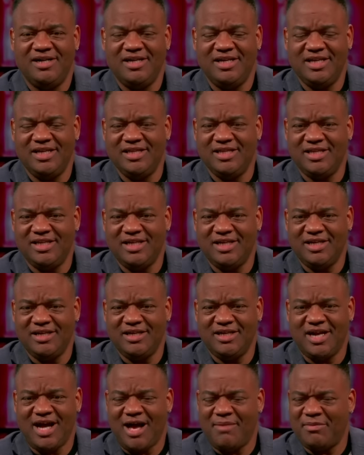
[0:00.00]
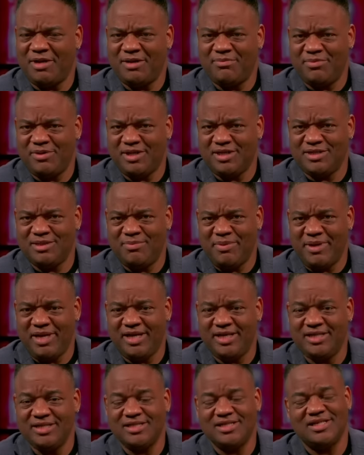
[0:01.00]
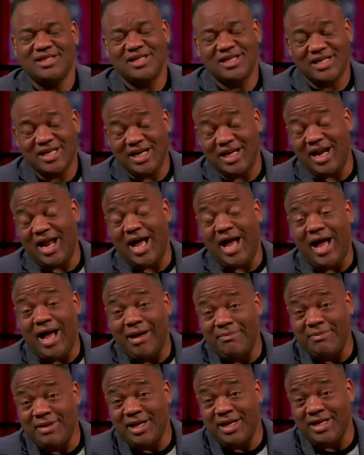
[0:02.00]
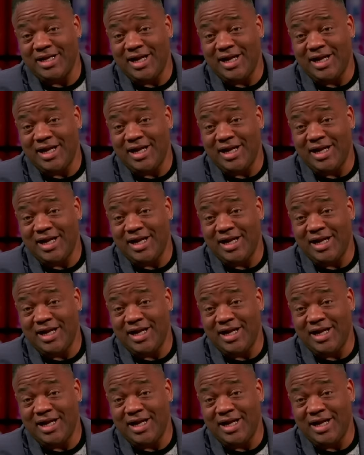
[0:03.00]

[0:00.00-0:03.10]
in the comic book space. Again, I'm not a